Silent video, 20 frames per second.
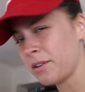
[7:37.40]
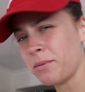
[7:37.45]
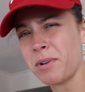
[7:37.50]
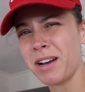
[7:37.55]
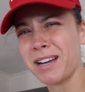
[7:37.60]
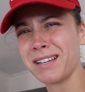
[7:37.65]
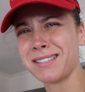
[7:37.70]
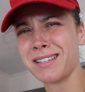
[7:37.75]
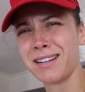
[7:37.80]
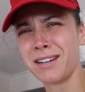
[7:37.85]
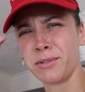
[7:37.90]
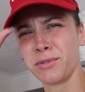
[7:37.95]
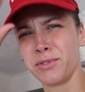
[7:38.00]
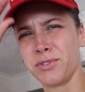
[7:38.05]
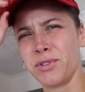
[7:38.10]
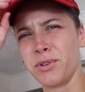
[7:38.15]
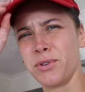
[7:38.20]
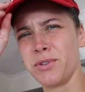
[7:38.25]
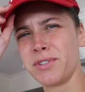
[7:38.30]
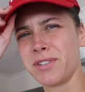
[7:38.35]
know why I said I'll
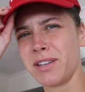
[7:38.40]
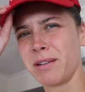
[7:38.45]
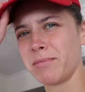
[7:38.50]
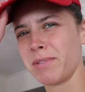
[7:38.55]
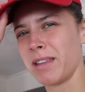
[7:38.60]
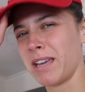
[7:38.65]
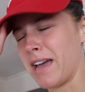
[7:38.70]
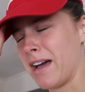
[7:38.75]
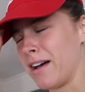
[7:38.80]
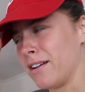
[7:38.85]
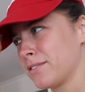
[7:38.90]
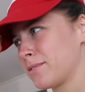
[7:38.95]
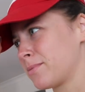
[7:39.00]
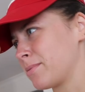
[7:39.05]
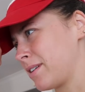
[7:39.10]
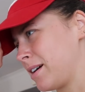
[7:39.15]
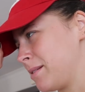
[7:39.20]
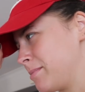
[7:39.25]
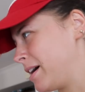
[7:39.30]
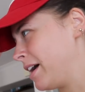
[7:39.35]
do something else
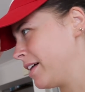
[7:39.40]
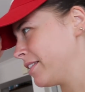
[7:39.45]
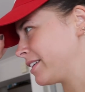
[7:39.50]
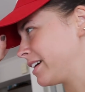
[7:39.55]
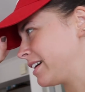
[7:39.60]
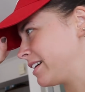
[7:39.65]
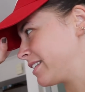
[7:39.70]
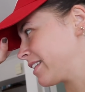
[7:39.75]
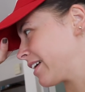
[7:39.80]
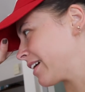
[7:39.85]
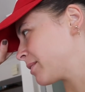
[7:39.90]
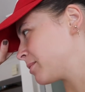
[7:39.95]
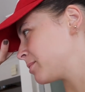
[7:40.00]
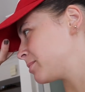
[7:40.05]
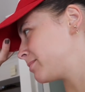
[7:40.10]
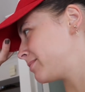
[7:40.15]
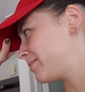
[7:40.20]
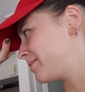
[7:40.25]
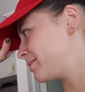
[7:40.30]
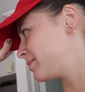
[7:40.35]
when I'm out there. Like,
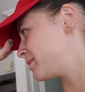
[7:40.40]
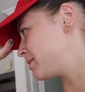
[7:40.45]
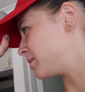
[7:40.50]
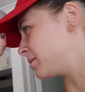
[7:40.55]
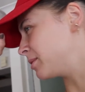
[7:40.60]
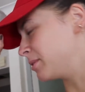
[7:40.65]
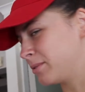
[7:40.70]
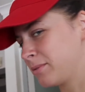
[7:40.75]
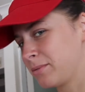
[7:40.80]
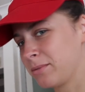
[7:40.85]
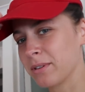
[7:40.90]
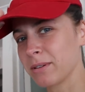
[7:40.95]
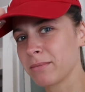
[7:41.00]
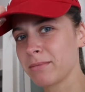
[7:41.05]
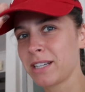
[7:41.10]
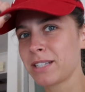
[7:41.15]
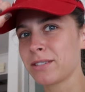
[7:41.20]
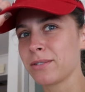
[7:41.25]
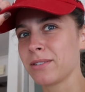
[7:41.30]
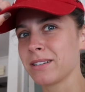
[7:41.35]
what am
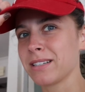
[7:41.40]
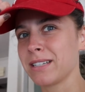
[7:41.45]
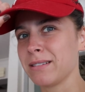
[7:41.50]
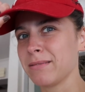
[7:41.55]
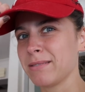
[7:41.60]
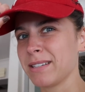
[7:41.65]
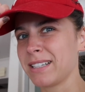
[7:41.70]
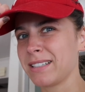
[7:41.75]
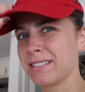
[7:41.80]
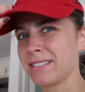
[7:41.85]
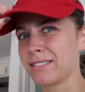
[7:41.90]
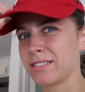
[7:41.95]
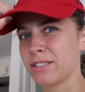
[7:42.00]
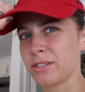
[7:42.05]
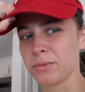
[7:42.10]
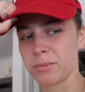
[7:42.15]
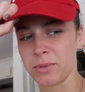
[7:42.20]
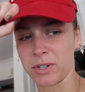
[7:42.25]
I talking about? Do